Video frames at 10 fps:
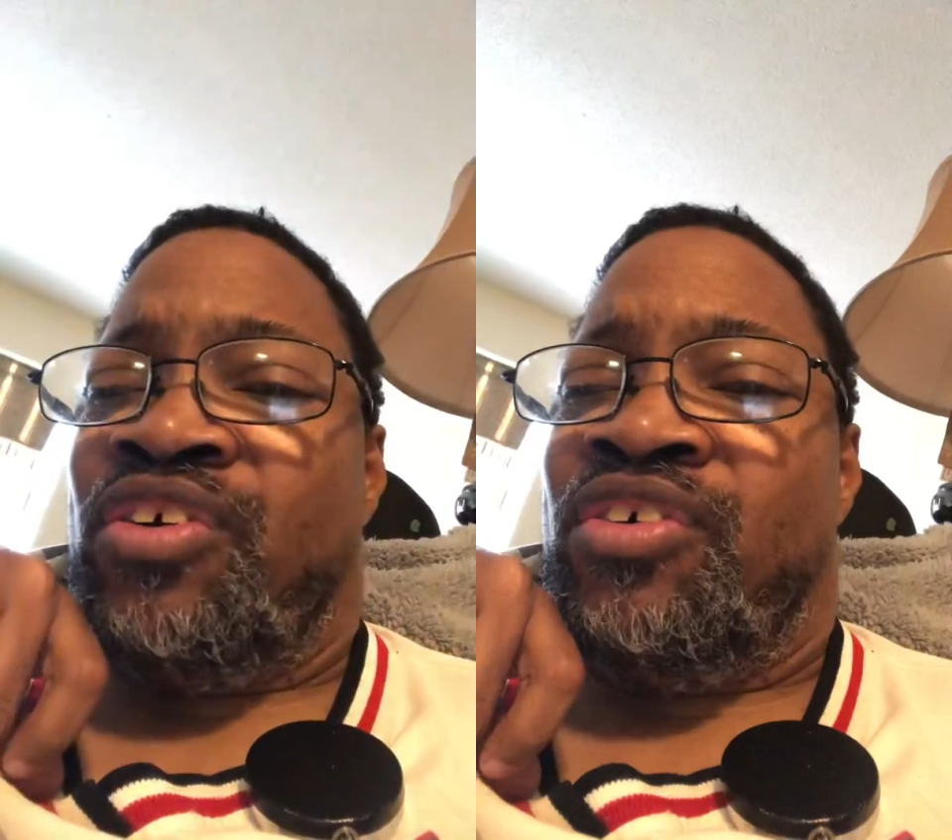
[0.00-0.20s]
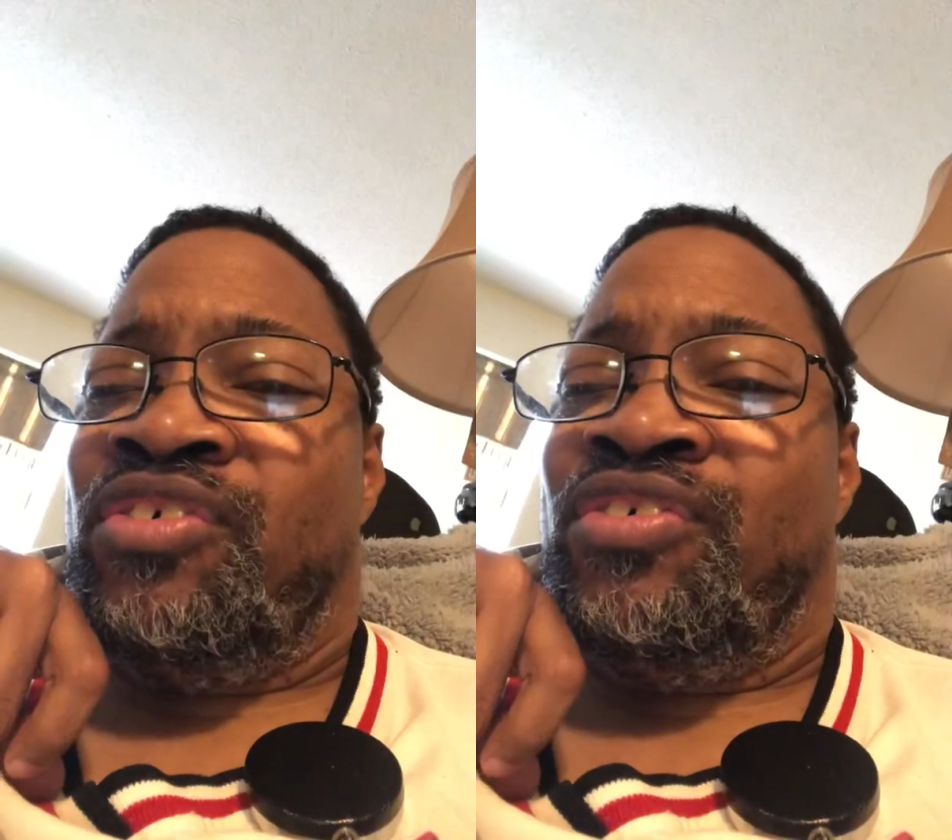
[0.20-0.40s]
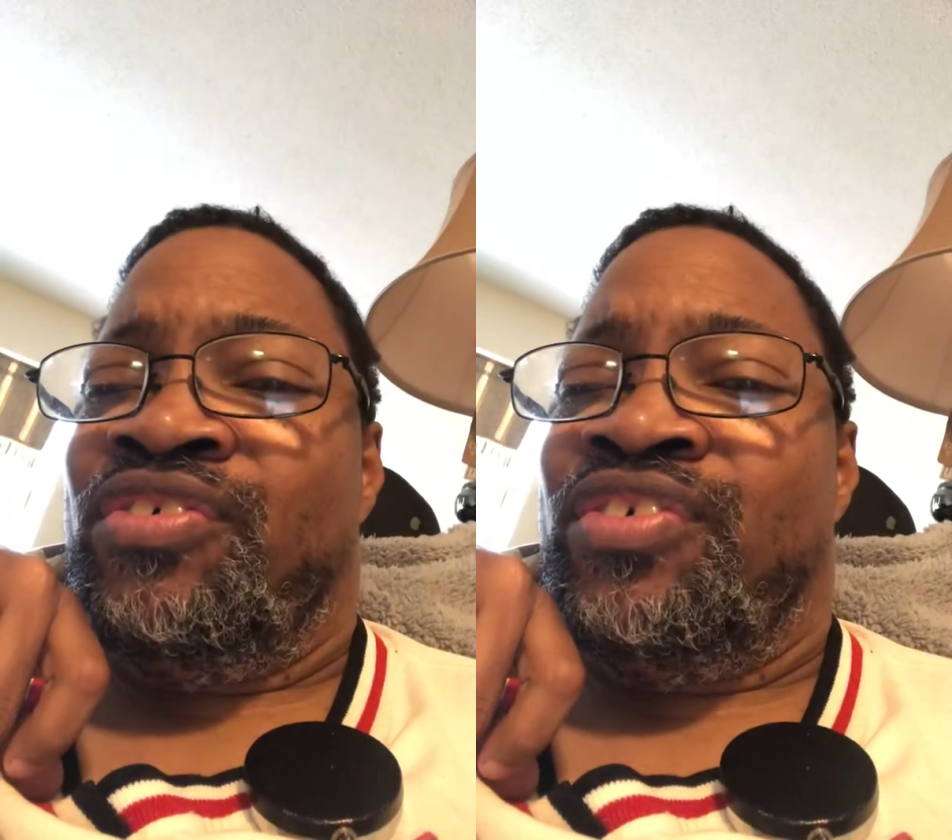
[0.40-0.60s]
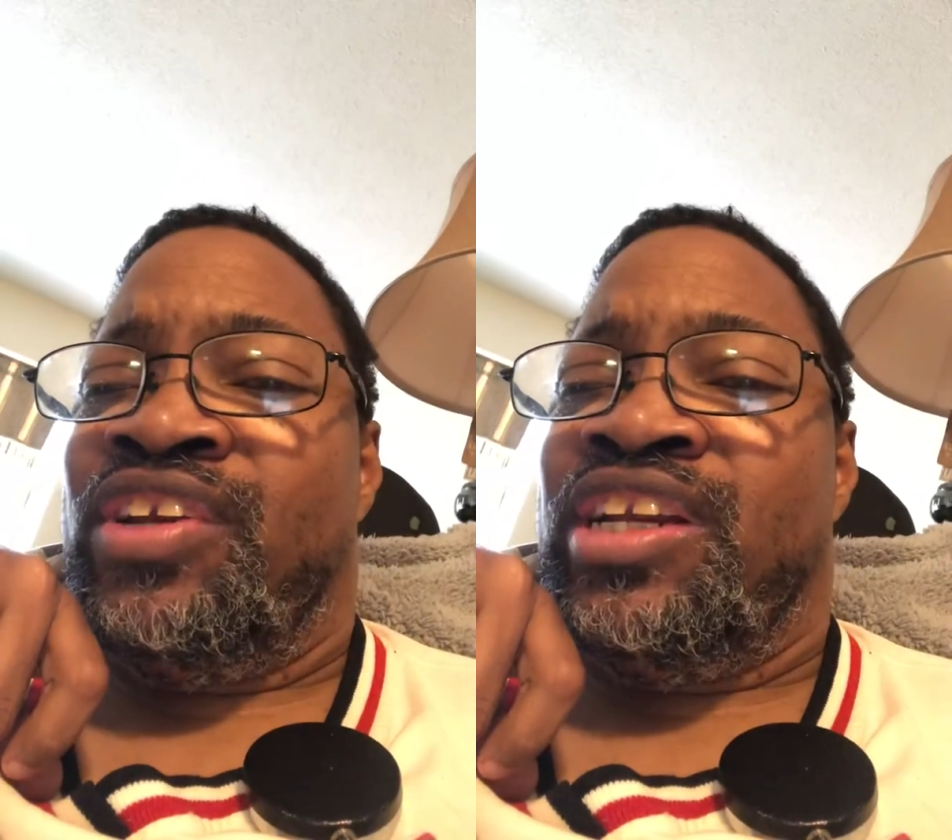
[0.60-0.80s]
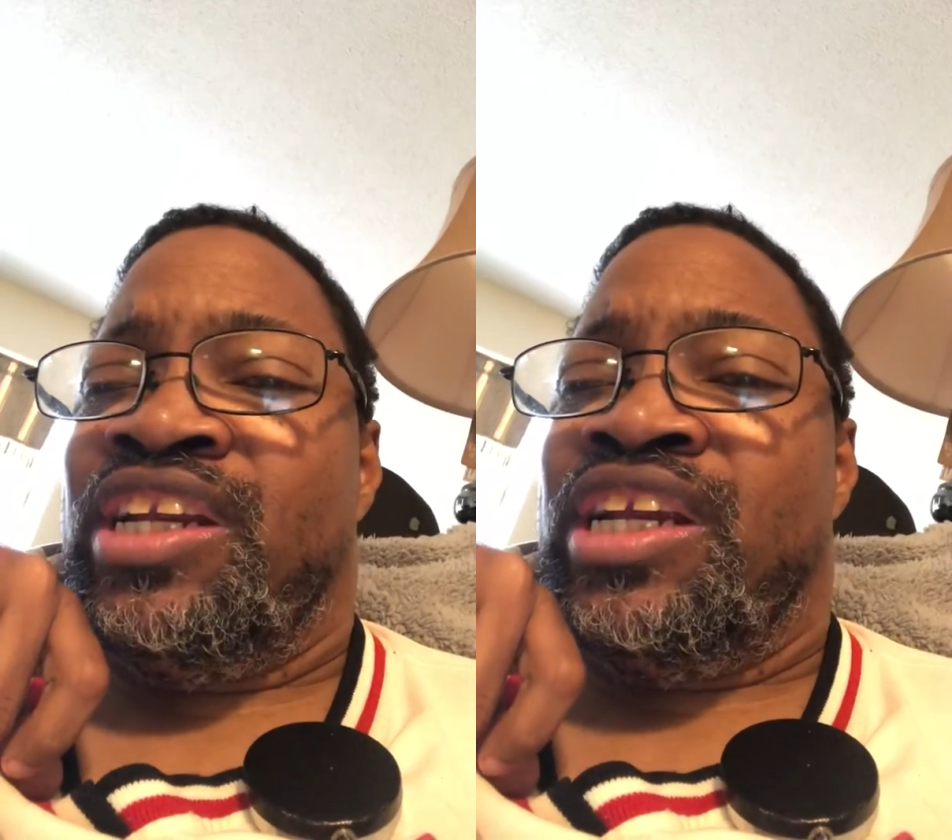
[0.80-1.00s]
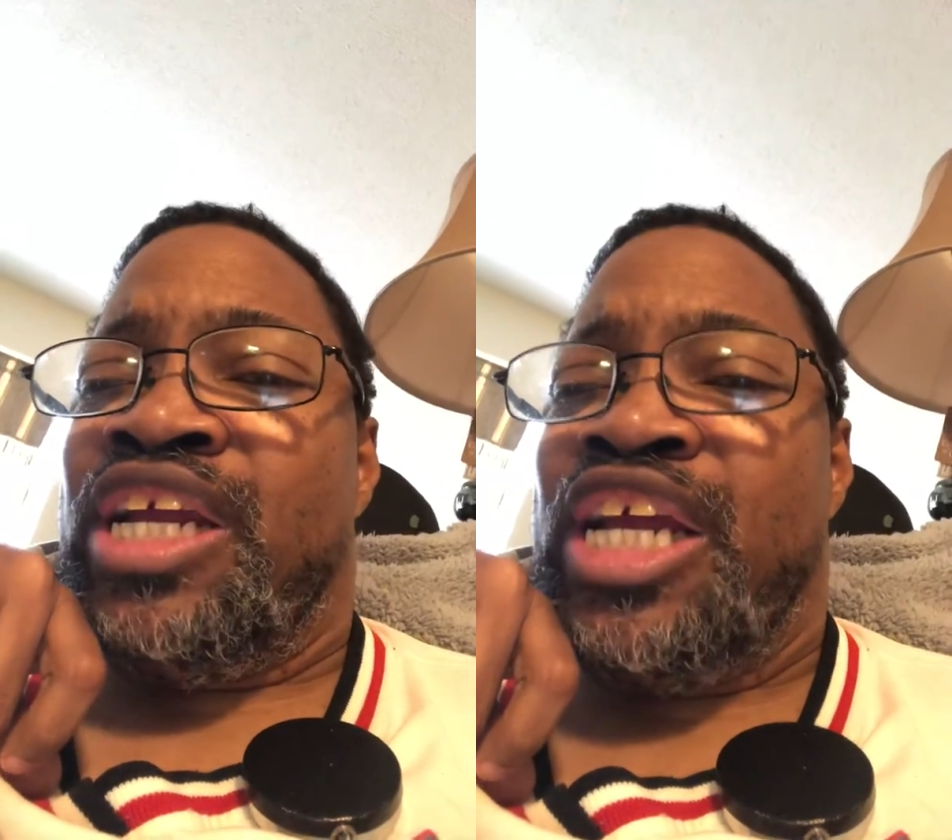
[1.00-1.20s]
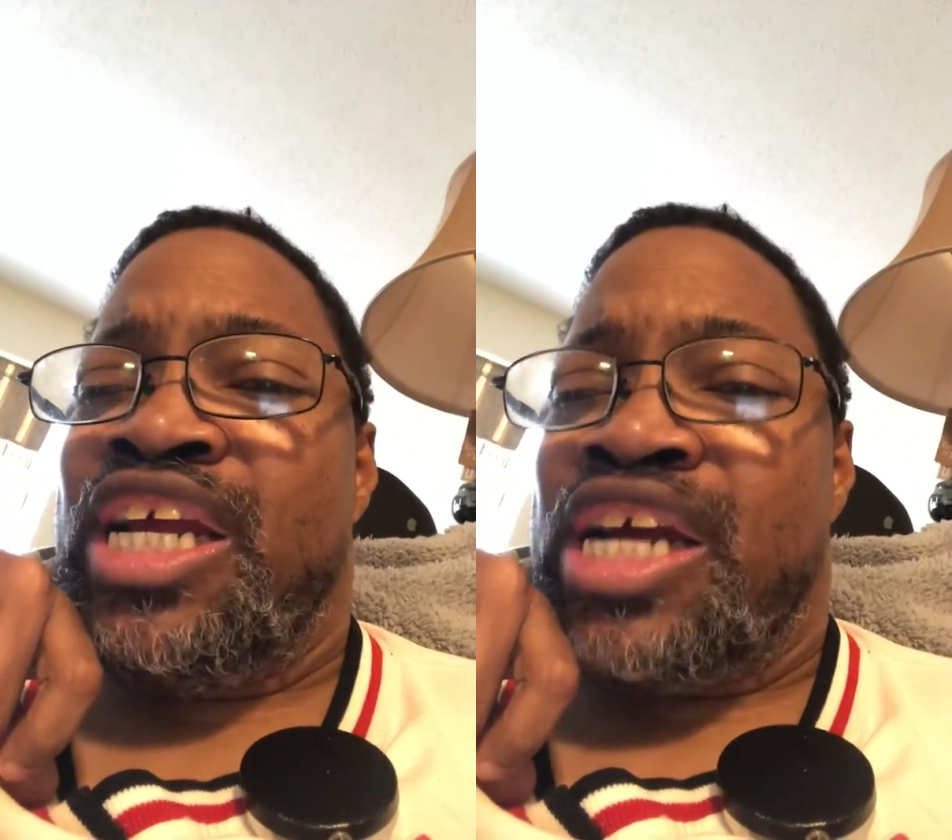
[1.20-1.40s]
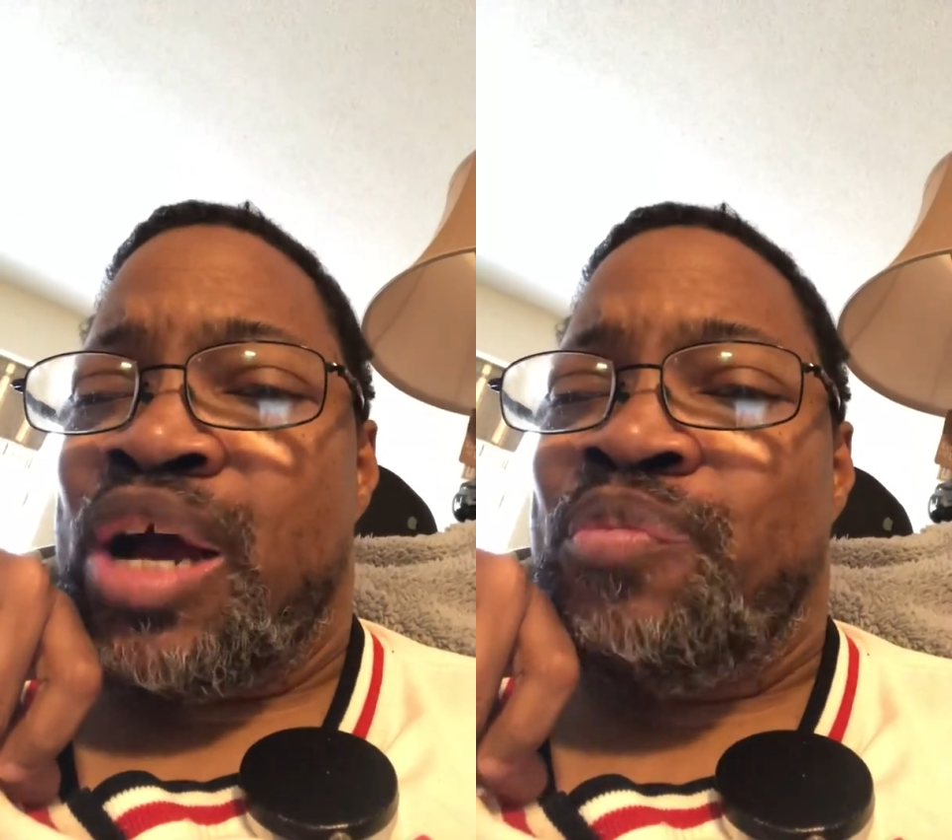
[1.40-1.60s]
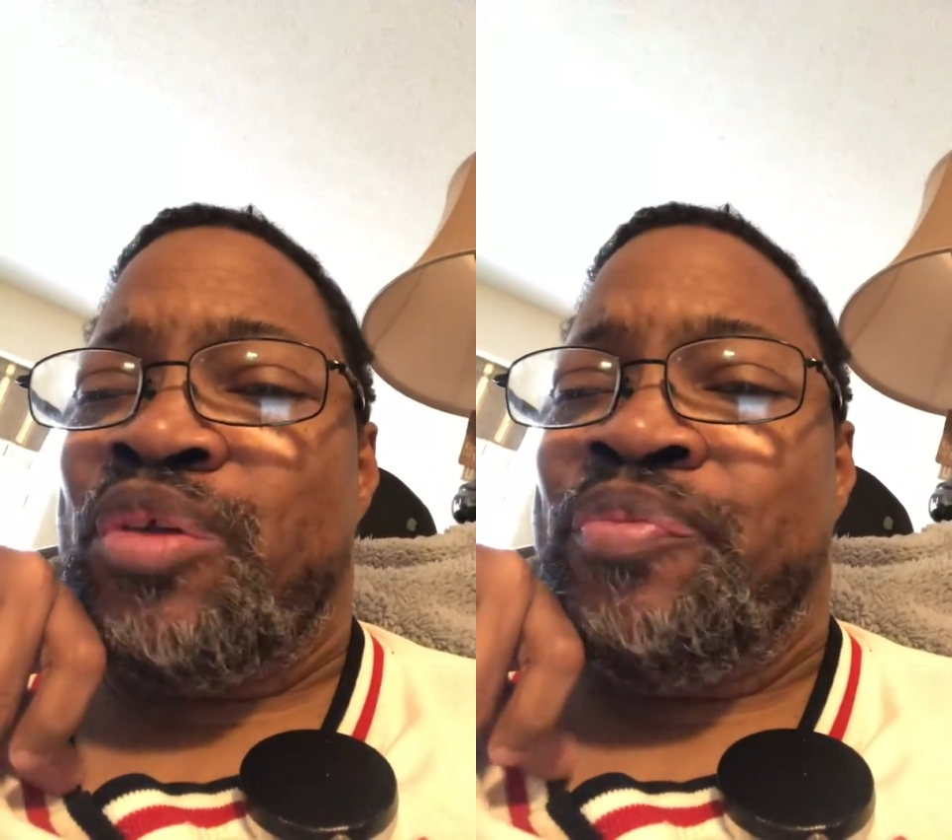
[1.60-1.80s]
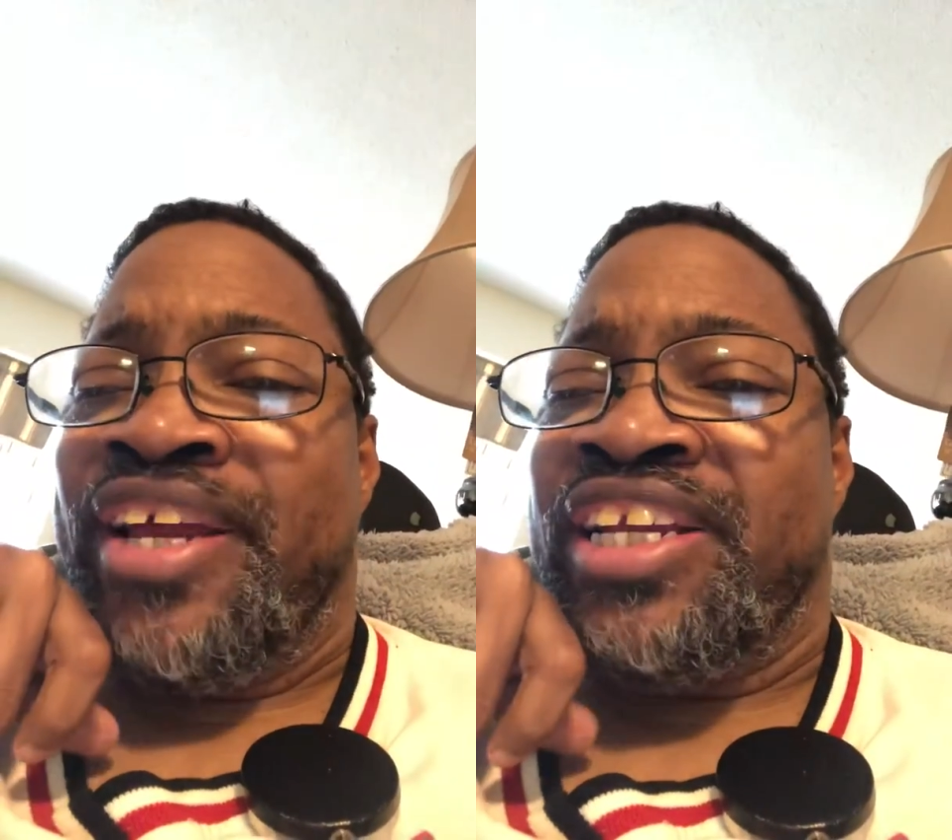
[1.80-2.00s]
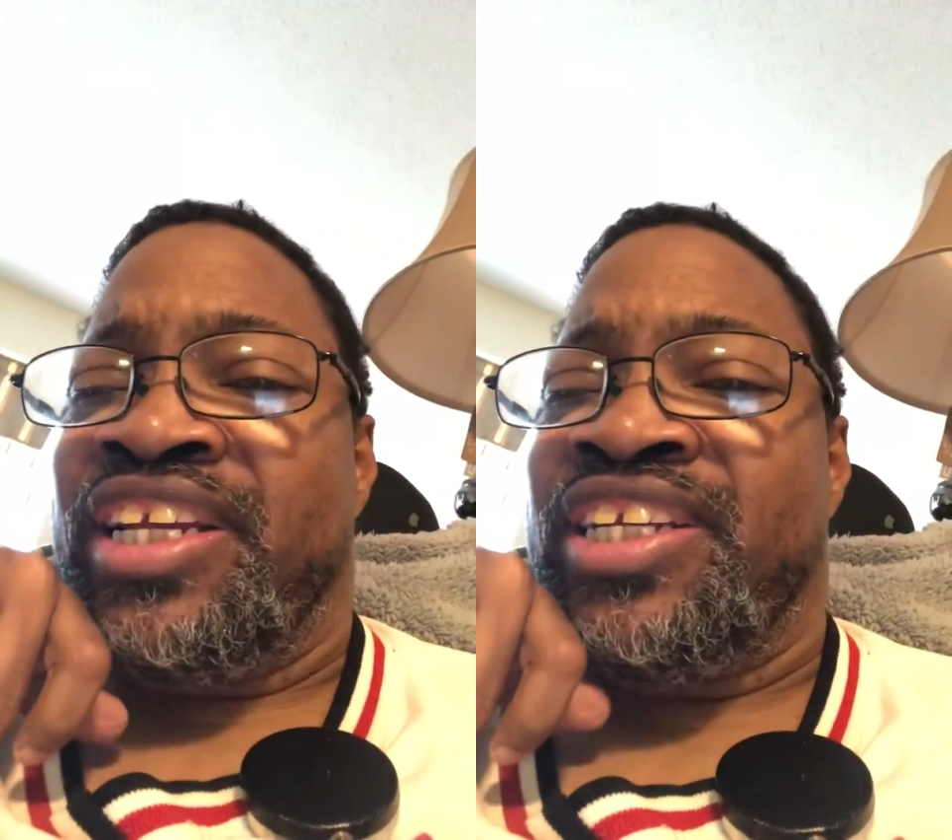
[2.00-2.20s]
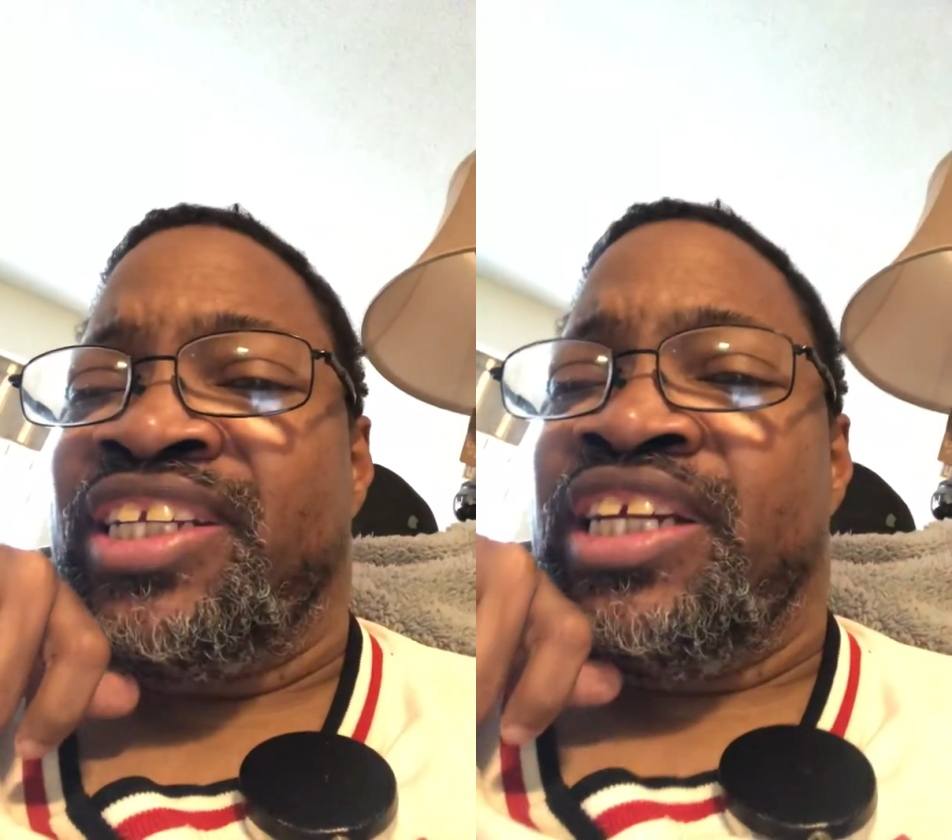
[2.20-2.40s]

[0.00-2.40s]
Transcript: own e-commerce business,